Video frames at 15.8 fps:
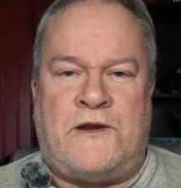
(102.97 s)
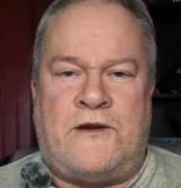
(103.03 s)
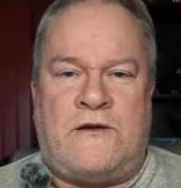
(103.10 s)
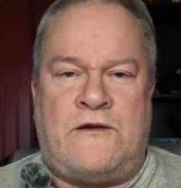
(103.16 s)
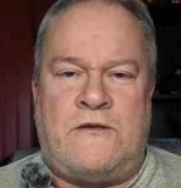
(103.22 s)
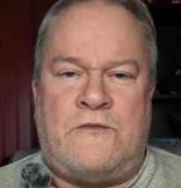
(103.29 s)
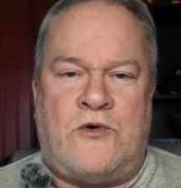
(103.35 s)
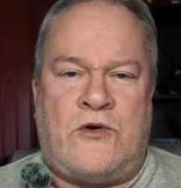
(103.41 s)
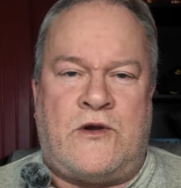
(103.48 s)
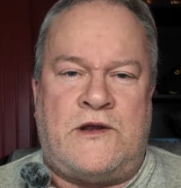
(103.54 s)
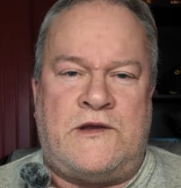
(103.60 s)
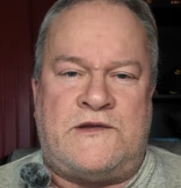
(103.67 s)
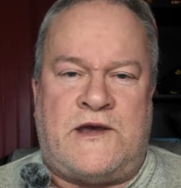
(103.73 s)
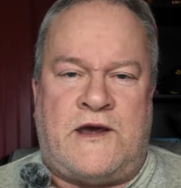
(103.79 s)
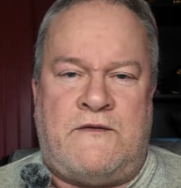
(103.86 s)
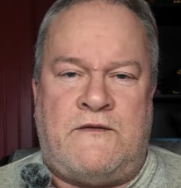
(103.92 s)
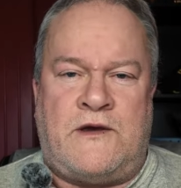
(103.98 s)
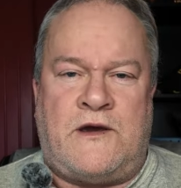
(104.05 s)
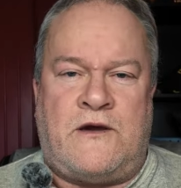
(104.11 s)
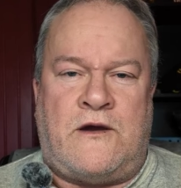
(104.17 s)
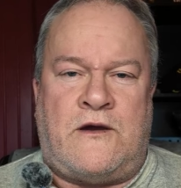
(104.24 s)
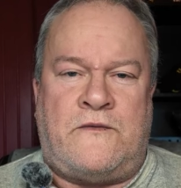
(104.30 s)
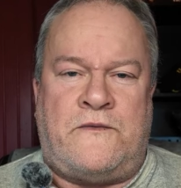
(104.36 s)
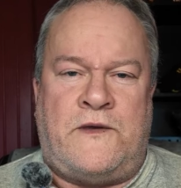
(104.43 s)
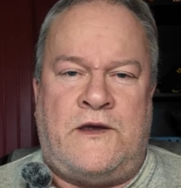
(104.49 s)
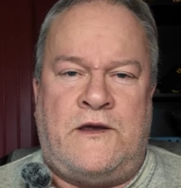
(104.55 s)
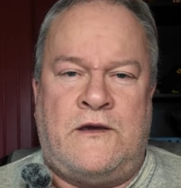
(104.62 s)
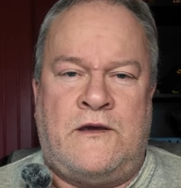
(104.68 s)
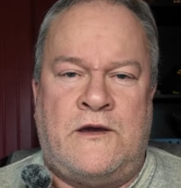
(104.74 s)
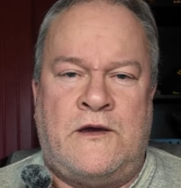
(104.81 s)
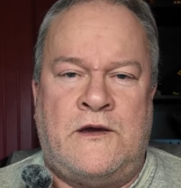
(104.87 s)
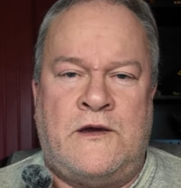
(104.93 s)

there in the mornings having coffee.